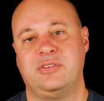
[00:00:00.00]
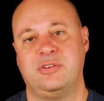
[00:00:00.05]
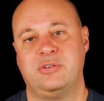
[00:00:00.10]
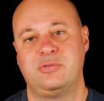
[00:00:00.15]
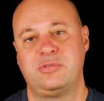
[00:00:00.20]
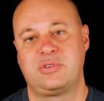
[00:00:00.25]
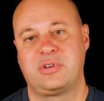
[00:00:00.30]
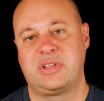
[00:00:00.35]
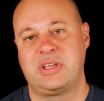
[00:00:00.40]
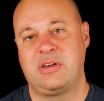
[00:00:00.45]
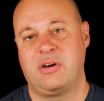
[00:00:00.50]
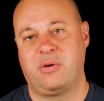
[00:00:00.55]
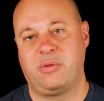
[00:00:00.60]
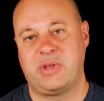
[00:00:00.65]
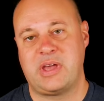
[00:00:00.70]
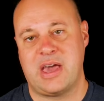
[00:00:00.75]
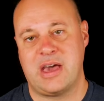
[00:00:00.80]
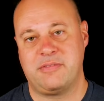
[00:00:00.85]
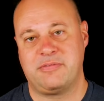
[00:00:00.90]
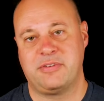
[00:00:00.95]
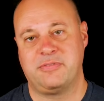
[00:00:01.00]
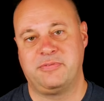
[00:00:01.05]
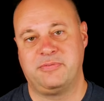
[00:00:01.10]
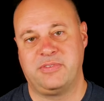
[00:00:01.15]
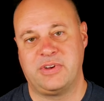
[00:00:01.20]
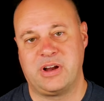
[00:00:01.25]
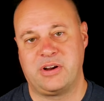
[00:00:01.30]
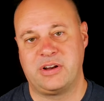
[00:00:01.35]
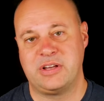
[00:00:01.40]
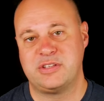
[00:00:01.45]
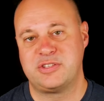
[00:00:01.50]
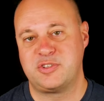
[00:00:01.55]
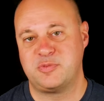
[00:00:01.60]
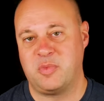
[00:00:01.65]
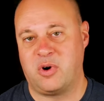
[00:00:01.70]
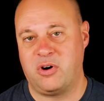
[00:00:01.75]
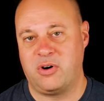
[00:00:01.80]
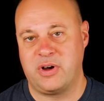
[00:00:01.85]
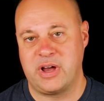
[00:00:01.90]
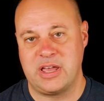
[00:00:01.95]
usually only have a very
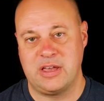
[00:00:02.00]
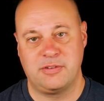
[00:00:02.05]
small